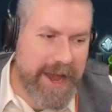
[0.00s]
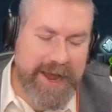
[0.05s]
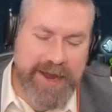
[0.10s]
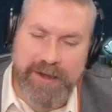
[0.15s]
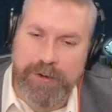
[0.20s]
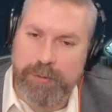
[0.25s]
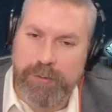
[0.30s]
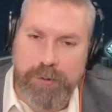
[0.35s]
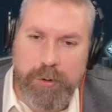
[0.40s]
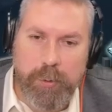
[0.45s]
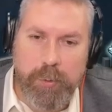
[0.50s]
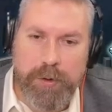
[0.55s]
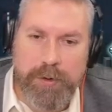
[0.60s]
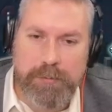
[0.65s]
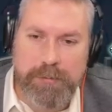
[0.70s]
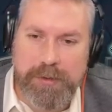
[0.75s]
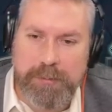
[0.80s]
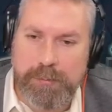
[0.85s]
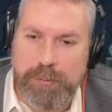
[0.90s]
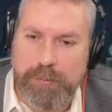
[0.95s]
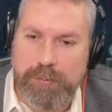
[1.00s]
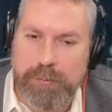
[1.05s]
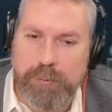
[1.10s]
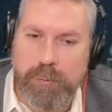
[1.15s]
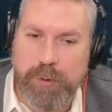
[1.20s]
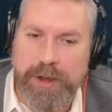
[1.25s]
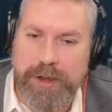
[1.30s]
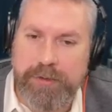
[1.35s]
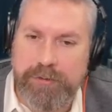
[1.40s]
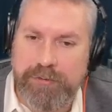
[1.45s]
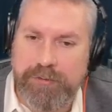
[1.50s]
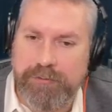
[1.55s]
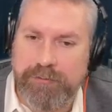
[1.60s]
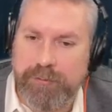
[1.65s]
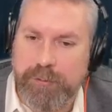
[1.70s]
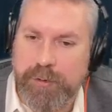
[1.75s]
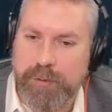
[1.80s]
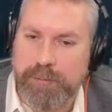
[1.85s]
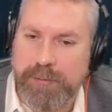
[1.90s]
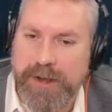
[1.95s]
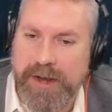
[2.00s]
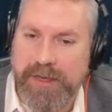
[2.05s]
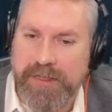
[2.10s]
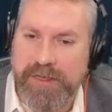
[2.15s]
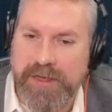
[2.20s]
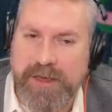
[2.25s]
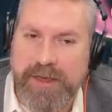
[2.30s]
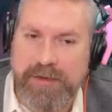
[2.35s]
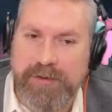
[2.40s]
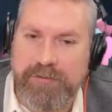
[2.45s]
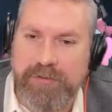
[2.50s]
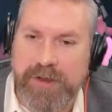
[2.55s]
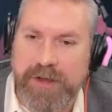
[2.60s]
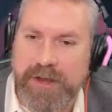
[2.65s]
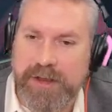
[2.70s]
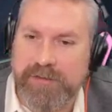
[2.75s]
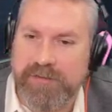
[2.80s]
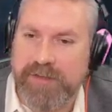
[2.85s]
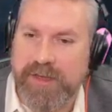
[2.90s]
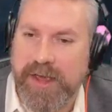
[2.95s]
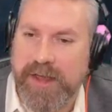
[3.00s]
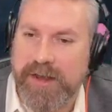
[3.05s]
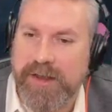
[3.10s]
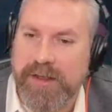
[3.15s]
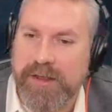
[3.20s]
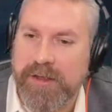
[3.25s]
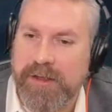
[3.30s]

I don't know what people quite use it for, but I think of it as that.